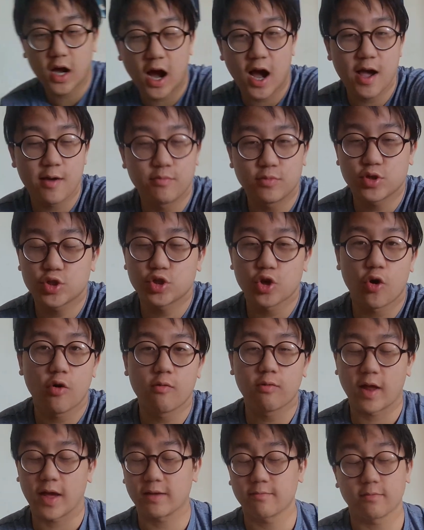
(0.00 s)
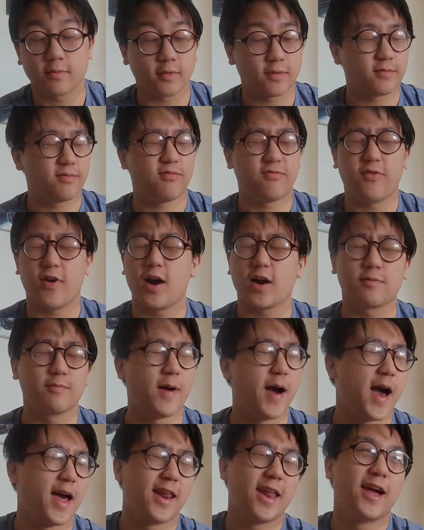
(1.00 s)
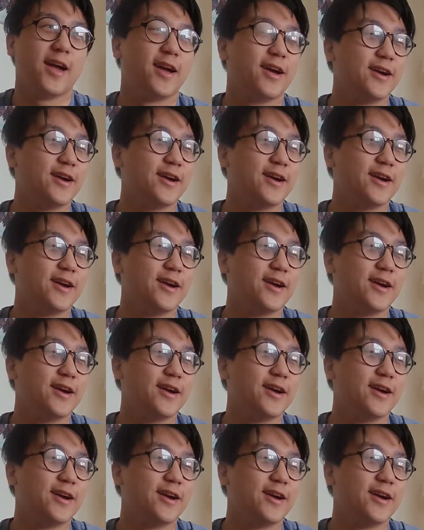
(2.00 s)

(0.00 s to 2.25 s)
I'm so like, fuck, man.